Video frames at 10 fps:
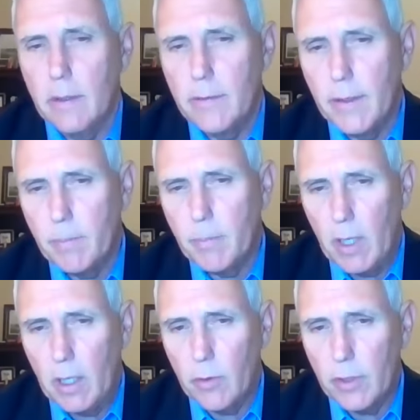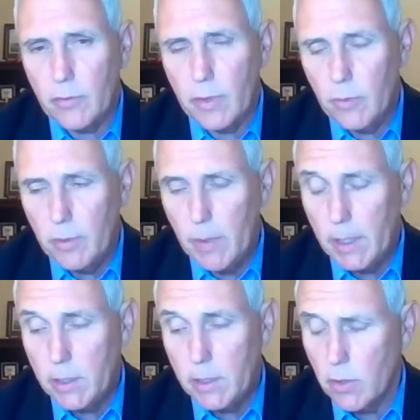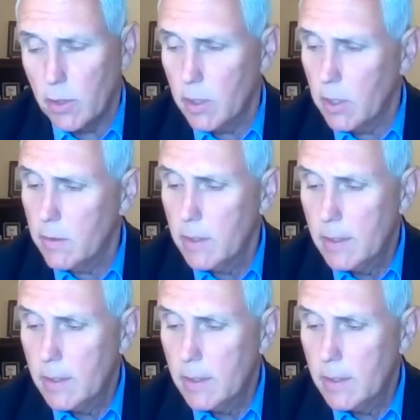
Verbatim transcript: the progress that we made a year ago.